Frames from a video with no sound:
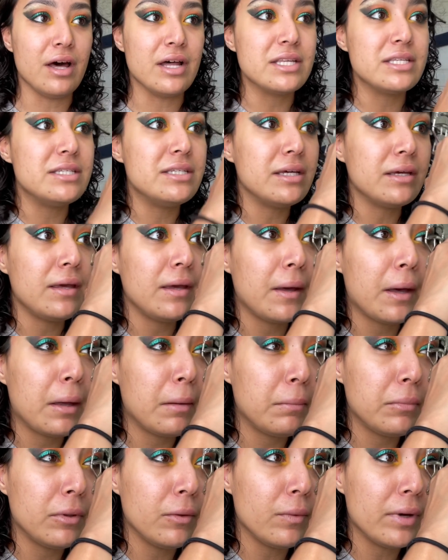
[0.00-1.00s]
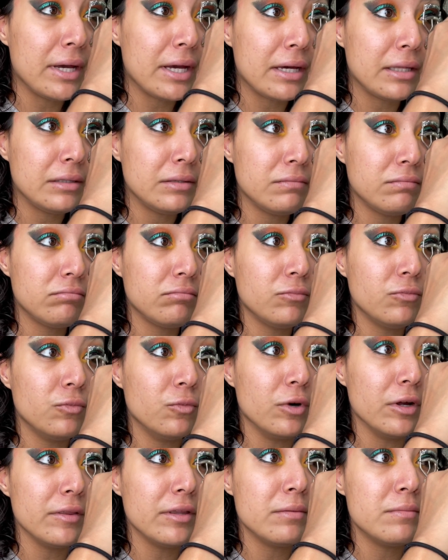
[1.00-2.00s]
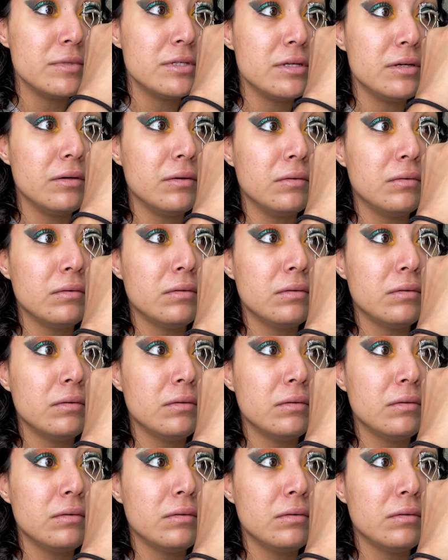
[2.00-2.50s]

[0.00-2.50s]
sticking up the way I want them to.